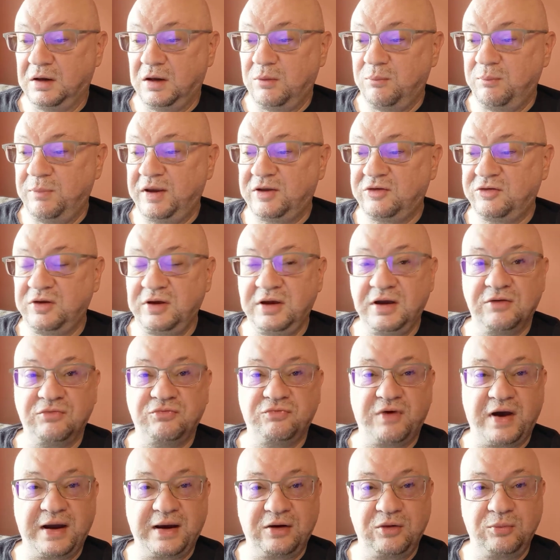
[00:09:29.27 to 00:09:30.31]
Mixing a
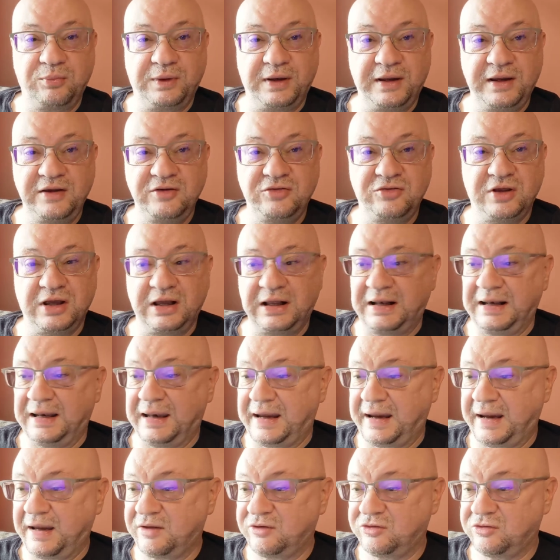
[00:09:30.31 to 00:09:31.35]
fireplace and
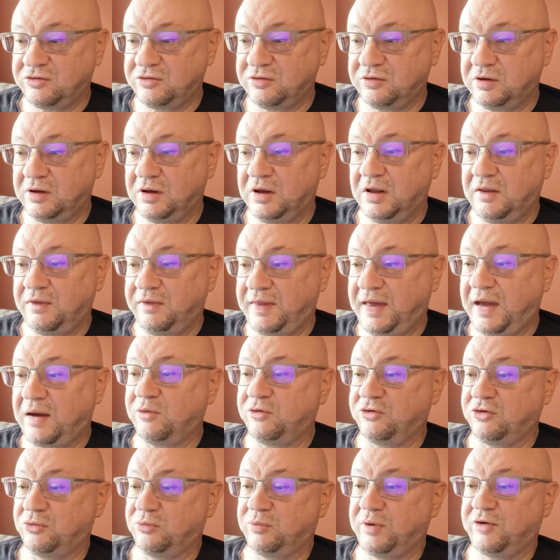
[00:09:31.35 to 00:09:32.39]
glass? That
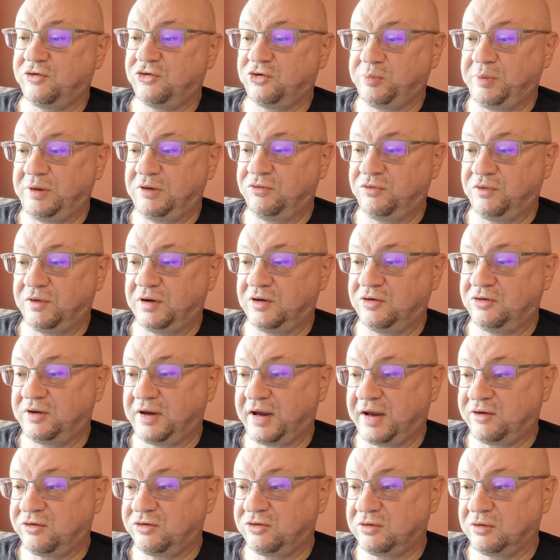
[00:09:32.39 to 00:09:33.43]
was a recipe for
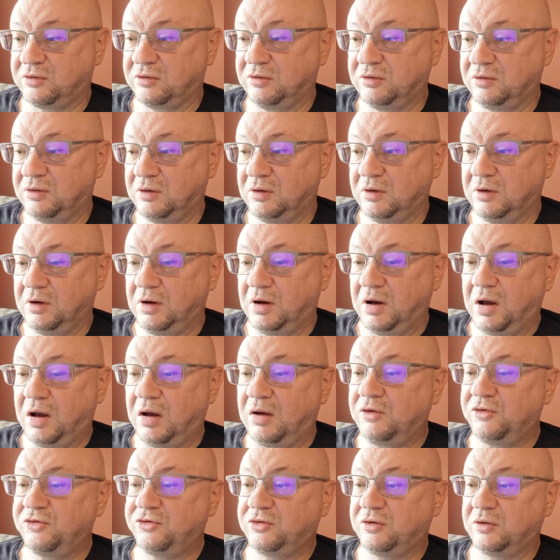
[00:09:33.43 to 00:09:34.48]
disaster.
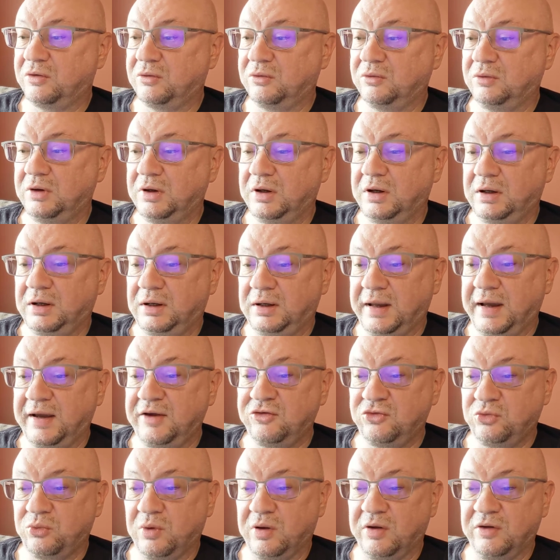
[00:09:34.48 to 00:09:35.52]
Also,
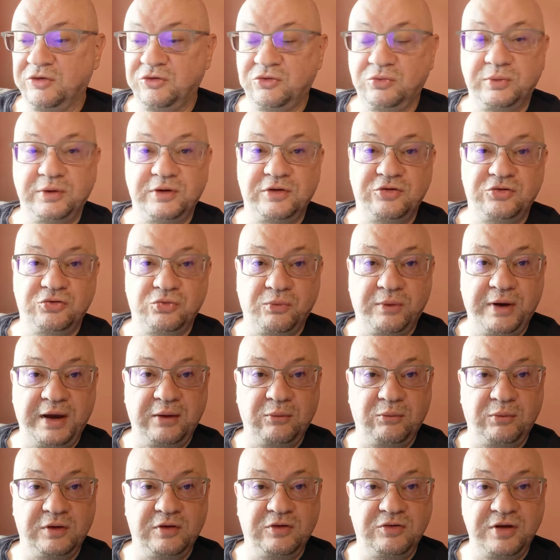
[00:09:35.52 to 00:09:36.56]
glass walls would
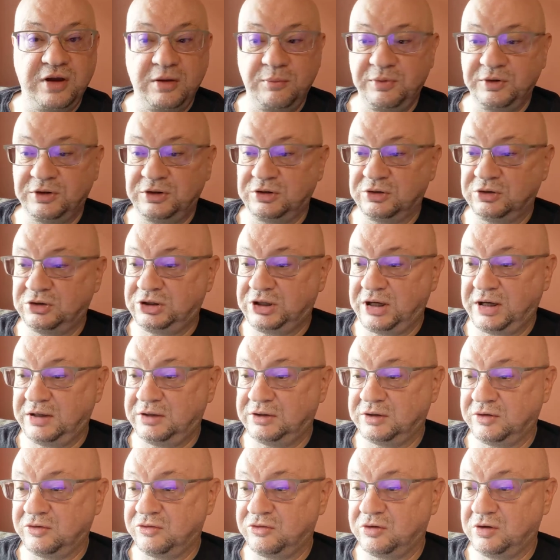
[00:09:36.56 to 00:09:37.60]
sweat with temperature
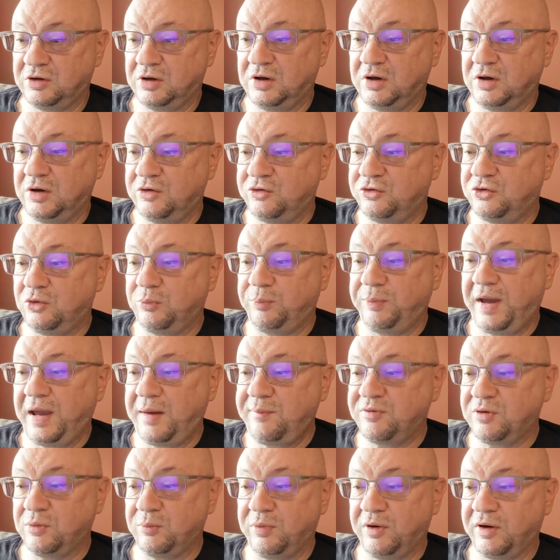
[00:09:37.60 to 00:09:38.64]
changes, so
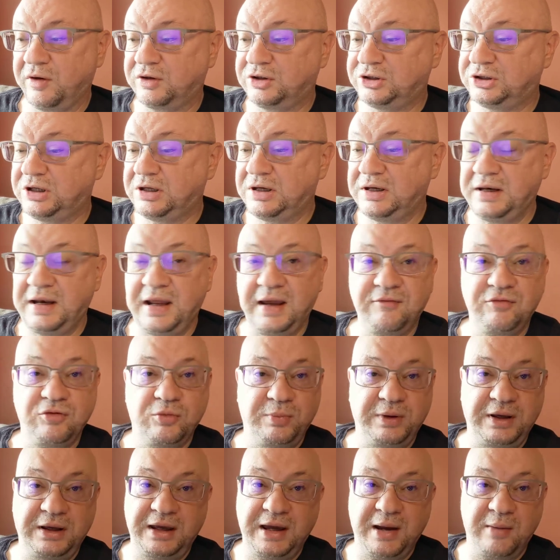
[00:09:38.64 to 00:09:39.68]
paper books should never
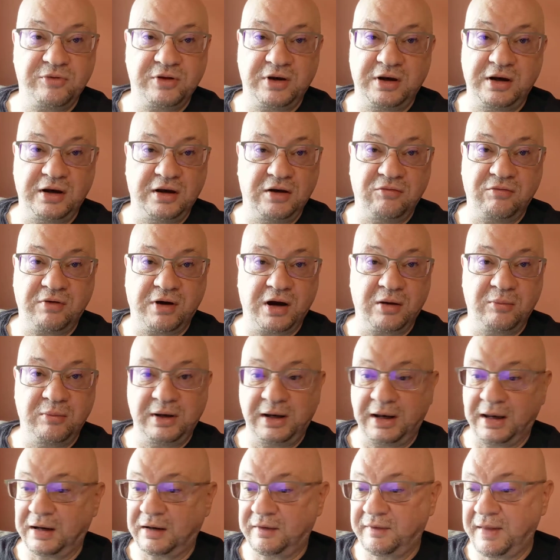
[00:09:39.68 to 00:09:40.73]
be kept in an
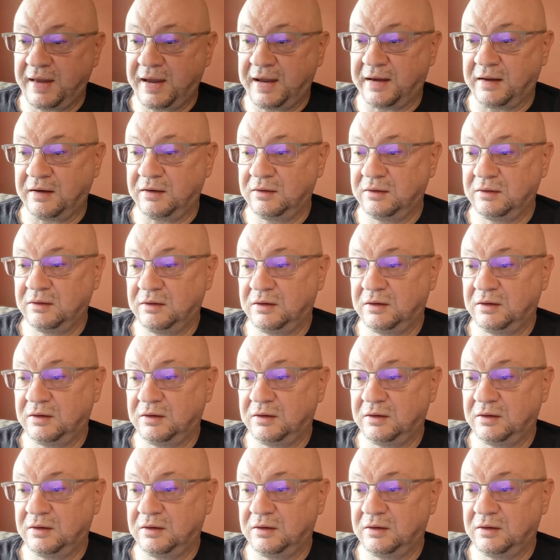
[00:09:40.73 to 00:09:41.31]
environment like that.